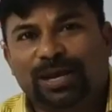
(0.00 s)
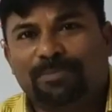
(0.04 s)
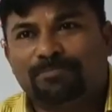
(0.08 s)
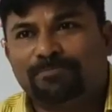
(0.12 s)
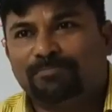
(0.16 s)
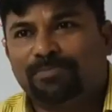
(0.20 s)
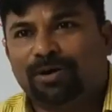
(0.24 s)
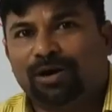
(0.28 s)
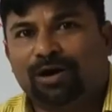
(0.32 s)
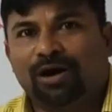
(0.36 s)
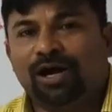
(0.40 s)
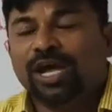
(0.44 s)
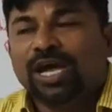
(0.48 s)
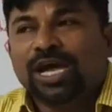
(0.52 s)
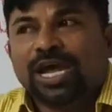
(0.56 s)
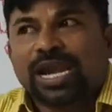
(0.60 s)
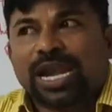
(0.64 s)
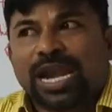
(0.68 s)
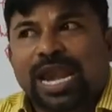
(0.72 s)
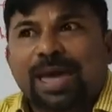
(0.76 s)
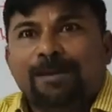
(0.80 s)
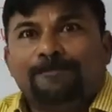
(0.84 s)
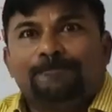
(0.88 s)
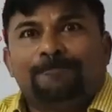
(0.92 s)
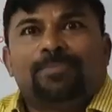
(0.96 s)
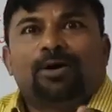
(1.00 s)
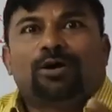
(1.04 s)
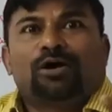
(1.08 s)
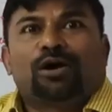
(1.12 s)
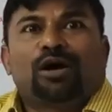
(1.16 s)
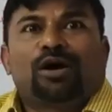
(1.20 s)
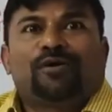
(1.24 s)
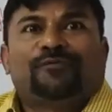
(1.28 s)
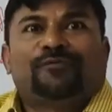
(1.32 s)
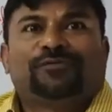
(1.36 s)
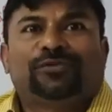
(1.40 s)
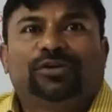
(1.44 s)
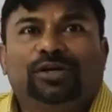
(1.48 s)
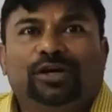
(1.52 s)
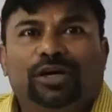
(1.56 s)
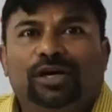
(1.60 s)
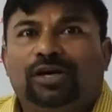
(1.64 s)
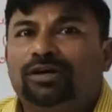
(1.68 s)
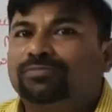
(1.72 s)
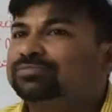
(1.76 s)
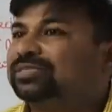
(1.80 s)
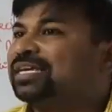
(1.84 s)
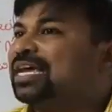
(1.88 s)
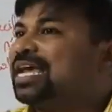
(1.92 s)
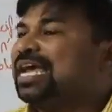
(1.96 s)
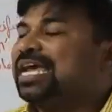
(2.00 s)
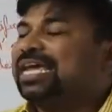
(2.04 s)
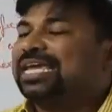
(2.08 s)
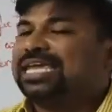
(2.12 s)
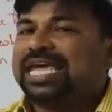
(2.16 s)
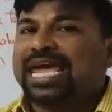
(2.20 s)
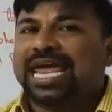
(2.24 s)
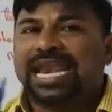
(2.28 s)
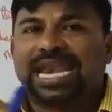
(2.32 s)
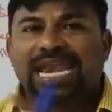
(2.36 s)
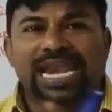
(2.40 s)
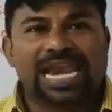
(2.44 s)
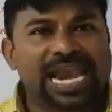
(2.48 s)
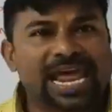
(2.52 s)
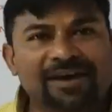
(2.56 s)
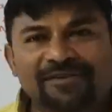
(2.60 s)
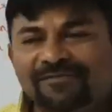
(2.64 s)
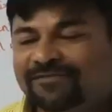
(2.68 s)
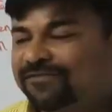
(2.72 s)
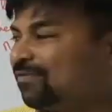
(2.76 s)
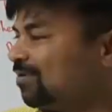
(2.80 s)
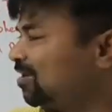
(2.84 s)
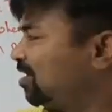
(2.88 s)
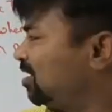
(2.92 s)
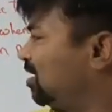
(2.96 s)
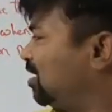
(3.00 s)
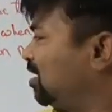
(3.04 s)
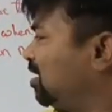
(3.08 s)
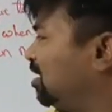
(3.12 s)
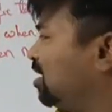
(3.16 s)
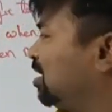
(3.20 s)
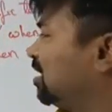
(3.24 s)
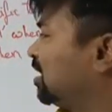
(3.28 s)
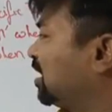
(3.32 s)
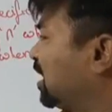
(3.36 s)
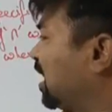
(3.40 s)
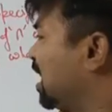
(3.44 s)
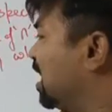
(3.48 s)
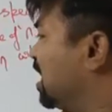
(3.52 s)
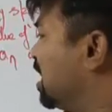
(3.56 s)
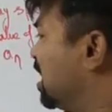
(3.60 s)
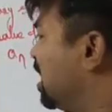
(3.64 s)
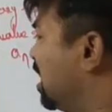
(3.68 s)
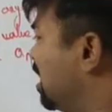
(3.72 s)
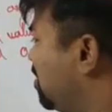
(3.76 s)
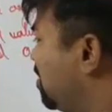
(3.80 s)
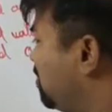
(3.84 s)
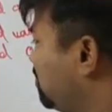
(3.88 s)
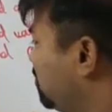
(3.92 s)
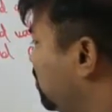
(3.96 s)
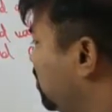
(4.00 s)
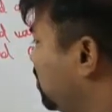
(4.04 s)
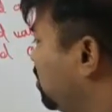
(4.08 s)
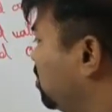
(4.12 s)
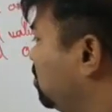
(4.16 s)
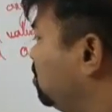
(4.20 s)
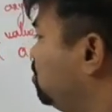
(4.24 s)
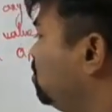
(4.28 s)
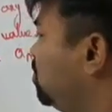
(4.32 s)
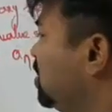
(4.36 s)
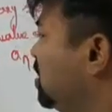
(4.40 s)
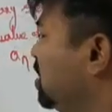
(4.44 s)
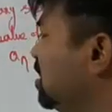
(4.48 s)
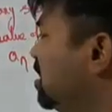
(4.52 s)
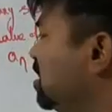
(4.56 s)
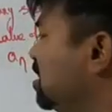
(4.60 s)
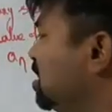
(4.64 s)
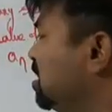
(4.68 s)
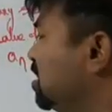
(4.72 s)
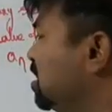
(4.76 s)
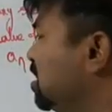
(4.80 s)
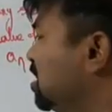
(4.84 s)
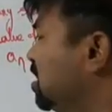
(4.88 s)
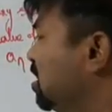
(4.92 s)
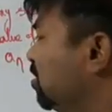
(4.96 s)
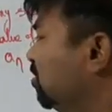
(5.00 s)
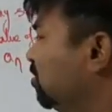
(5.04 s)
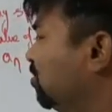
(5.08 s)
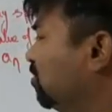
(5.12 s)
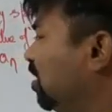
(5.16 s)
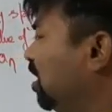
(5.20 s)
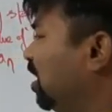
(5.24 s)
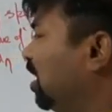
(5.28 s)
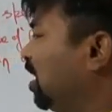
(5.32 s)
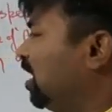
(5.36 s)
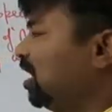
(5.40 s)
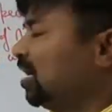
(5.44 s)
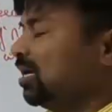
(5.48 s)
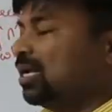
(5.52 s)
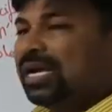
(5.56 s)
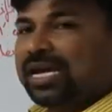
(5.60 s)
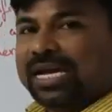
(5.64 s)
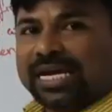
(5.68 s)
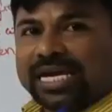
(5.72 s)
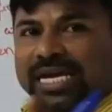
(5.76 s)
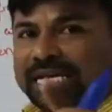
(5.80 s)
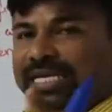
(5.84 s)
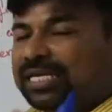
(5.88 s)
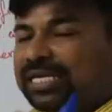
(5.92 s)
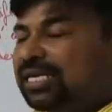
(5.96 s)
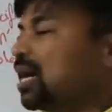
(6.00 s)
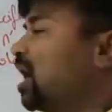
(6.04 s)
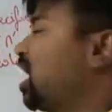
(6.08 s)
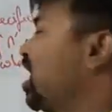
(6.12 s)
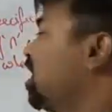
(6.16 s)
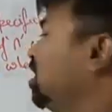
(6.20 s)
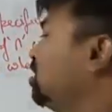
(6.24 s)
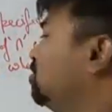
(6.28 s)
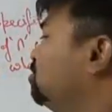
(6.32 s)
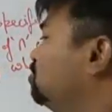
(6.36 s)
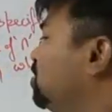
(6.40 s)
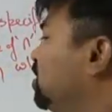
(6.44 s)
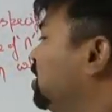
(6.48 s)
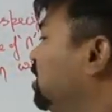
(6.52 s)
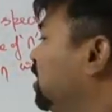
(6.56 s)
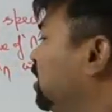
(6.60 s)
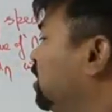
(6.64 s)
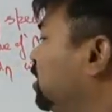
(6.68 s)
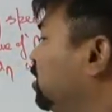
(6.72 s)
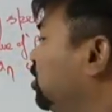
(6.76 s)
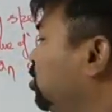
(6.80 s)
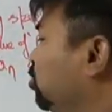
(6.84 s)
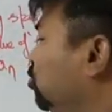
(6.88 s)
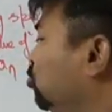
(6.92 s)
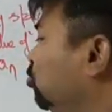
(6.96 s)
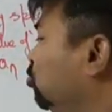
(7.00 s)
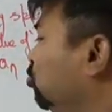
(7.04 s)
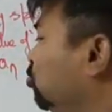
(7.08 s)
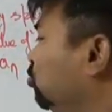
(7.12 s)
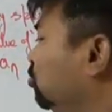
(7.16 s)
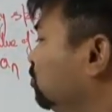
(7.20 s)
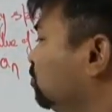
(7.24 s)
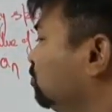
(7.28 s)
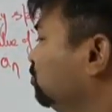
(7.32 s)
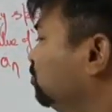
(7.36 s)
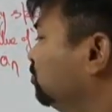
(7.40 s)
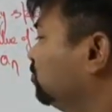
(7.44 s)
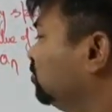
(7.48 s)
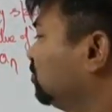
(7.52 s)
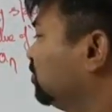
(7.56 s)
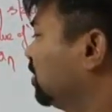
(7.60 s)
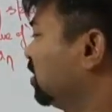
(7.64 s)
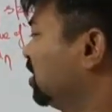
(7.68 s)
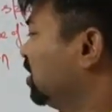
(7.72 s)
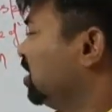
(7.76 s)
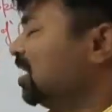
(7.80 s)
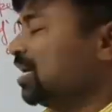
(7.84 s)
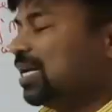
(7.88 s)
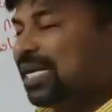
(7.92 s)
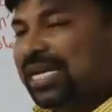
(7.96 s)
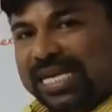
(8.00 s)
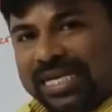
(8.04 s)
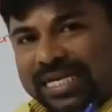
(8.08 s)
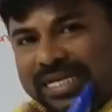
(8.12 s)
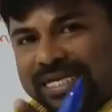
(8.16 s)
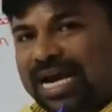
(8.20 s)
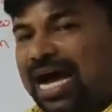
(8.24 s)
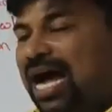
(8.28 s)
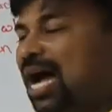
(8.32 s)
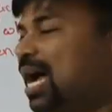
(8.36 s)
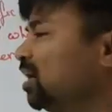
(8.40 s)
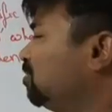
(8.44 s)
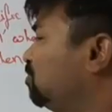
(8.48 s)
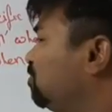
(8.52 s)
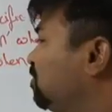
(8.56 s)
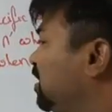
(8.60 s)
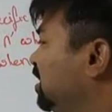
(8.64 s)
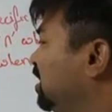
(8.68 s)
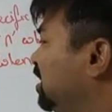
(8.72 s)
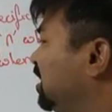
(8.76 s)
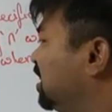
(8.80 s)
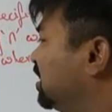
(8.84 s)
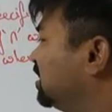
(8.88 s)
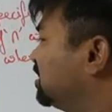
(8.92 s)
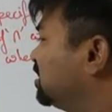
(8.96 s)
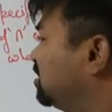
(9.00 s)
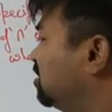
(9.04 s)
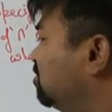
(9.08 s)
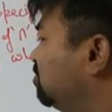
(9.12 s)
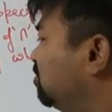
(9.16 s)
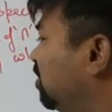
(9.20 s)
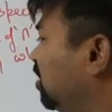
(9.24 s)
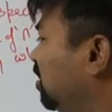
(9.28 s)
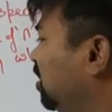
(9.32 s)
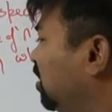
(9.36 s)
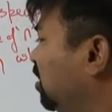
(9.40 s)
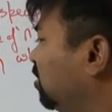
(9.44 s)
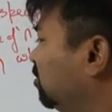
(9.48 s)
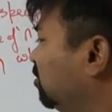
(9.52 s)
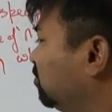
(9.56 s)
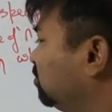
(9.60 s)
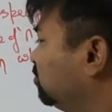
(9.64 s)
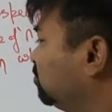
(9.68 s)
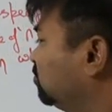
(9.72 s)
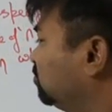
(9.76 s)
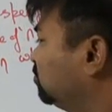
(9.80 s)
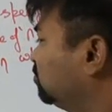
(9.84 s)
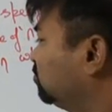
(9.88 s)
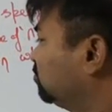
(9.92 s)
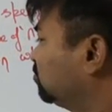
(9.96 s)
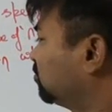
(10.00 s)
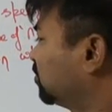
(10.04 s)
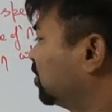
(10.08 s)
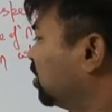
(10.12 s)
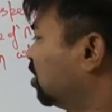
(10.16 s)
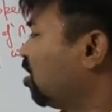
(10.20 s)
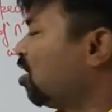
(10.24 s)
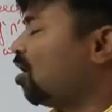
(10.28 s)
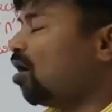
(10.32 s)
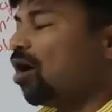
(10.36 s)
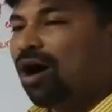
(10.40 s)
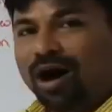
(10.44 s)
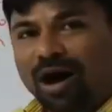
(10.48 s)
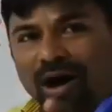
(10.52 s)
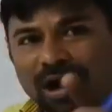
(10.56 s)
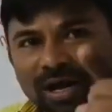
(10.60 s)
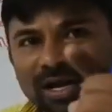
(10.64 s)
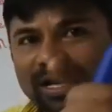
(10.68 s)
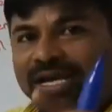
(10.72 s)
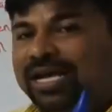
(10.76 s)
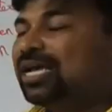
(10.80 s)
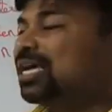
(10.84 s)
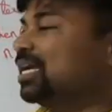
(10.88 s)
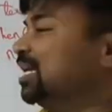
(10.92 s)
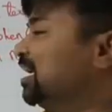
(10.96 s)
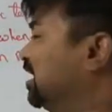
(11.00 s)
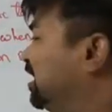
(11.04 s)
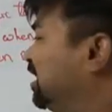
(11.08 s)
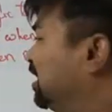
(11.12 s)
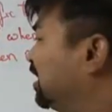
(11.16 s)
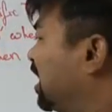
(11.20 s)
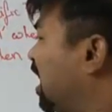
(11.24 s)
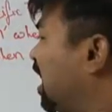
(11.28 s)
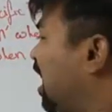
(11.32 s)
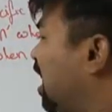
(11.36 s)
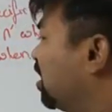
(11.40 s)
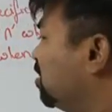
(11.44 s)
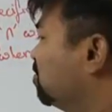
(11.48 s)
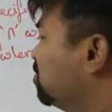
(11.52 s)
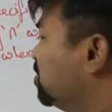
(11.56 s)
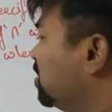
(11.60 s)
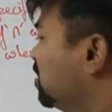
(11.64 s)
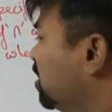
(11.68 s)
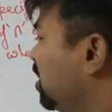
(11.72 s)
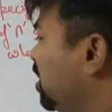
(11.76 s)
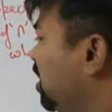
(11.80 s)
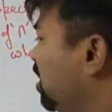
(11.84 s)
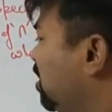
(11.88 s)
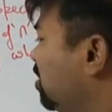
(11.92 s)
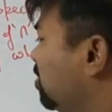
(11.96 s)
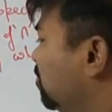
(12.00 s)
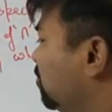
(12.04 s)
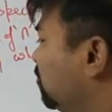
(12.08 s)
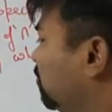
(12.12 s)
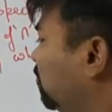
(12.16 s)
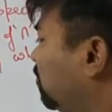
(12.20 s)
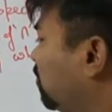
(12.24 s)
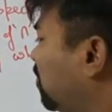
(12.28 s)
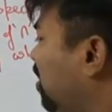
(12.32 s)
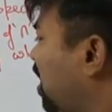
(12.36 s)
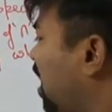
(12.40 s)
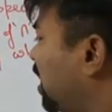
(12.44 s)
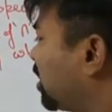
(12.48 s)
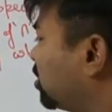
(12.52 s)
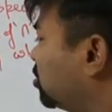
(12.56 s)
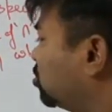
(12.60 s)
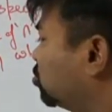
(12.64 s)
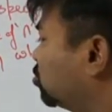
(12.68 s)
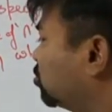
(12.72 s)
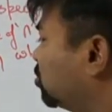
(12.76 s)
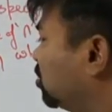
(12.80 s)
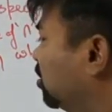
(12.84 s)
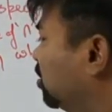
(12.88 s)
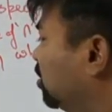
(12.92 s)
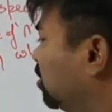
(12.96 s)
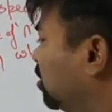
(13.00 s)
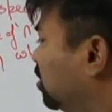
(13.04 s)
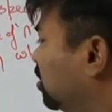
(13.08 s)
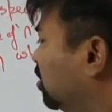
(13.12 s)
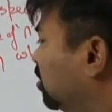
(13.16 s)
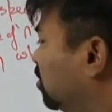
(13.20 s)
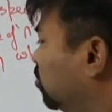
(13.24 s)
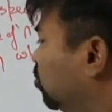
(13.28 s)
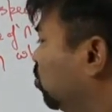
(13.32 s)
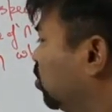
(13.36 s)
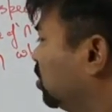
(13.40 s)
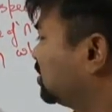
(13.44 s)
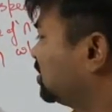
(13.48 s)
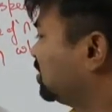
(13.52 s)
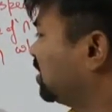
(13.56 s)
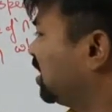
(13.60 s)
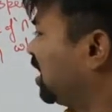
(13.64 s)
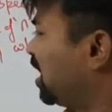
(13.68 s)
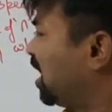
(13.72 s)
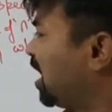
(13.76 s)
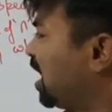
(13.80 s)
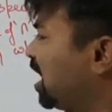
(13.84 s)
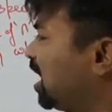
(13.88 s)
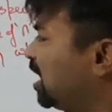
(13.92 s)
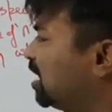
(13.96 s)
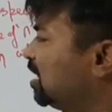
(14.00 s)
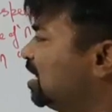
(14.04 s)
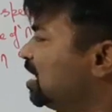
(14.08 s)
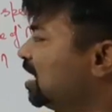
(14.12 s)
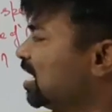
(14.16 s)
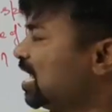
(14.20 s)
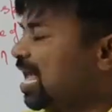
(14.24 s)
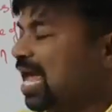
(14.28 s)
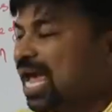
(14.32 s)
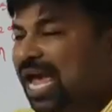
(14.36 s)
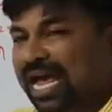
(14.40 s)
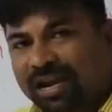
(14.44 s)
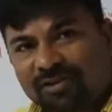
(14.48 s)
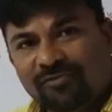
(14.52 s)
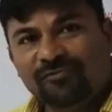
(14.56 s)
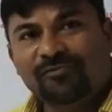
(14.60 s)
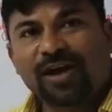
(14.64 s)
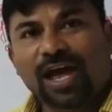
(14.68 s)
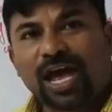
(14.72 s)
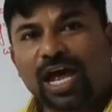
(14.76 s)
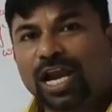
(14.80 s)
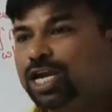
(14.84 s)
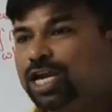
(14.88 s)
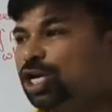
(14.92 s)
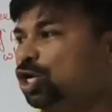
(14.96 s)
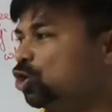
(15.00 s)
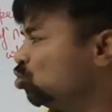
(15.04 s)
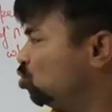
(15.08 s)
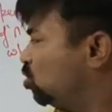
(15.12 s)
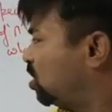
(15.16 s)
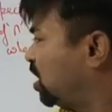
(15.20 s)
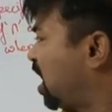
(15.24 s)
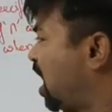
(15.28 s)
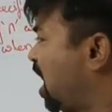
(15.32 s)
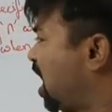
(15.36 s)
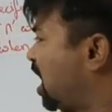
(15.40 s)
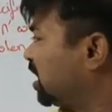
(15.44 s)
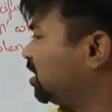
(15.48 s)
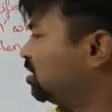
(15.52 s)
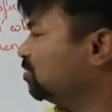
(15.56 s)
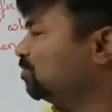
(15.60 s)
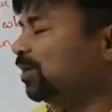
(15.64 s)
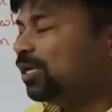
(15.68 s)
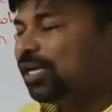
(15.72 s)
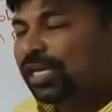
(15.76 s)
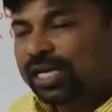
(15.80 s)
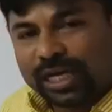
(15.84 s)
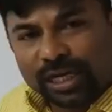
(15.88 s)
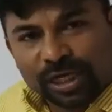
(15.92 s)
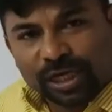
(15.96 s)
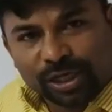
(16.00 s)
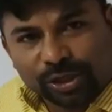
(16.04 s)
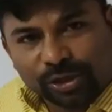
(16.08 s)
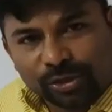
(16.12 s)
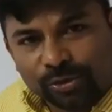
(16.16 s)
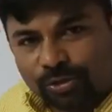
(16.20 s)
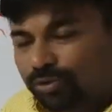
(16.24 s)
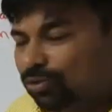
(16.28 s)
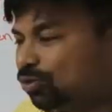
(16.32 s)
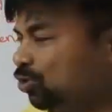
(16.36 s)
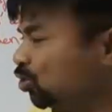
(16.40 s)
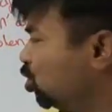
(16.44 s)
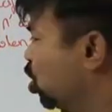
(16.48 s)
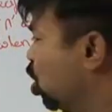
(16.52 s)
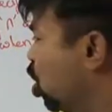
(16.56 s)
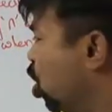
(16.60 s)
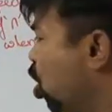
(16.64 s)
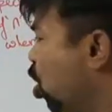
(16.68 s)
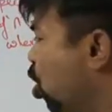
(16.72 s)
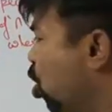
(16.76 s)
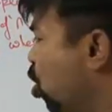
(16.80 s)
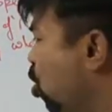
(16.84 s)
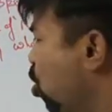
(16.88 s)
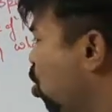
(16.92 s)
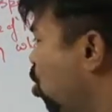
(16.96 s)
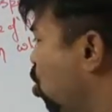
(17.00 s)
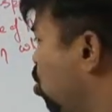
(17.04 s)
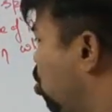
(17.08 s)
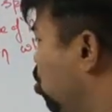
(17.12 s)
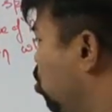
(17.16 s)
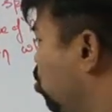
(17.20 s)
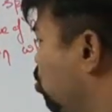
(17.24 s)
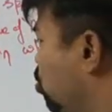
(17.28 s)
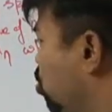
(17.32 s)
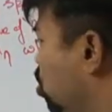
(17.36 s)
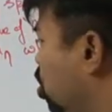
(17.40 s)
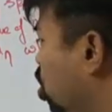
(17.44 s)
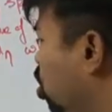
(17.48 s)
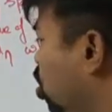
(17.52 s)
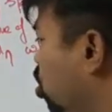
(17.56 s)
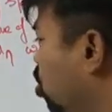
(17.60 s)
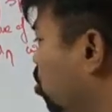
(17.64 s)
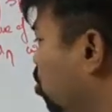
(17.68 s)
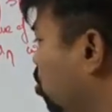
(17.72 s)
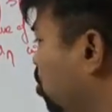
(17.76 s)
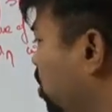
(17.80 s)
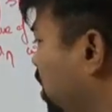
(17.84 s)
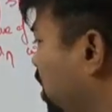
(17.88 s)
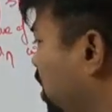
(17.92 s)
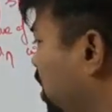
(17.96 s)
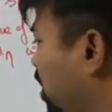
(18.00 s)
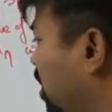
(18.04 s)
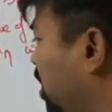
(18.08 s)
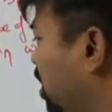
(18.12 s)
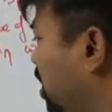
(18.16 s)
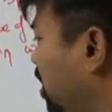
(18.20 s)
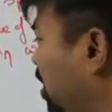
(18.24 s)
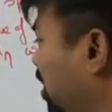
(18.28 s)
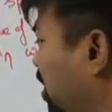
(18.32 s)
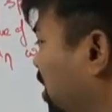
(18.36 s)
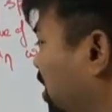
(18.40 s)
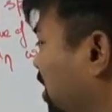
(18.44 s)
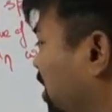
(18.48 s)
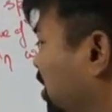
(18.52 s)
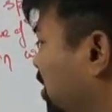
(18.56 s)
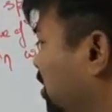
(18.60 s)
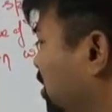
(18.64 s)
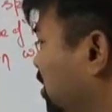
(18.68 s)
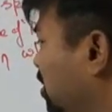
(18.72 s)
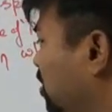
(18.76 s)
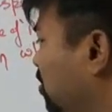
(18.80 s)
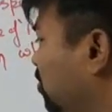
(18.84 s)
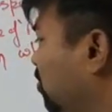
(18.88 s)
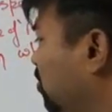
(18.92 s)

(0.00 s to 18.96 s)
number, number of terms can never be, right? It can't be negative, it can't be decimal, or it can't be a fraction. What's that? N value can't be negative. No way.